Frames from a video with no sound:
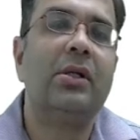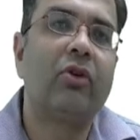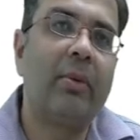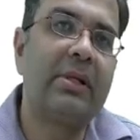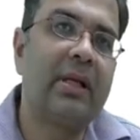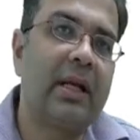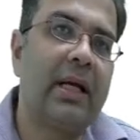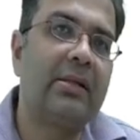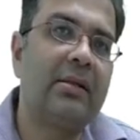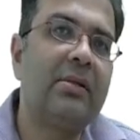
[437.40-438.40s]
squamous cell
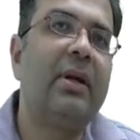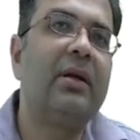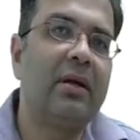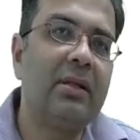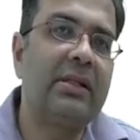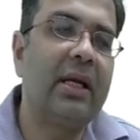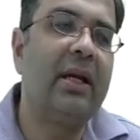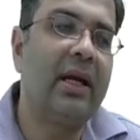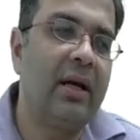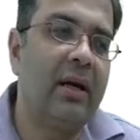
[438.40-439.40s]
cancers, but
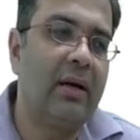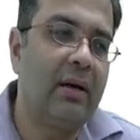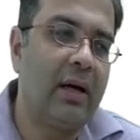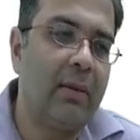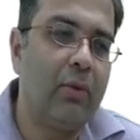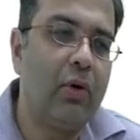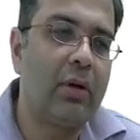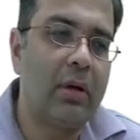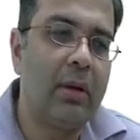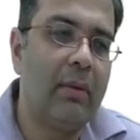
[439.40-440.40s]
still uh, a more
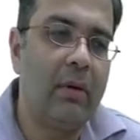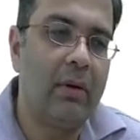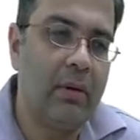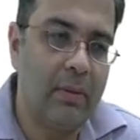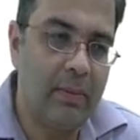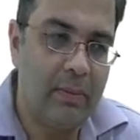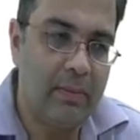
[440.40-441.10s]
uh,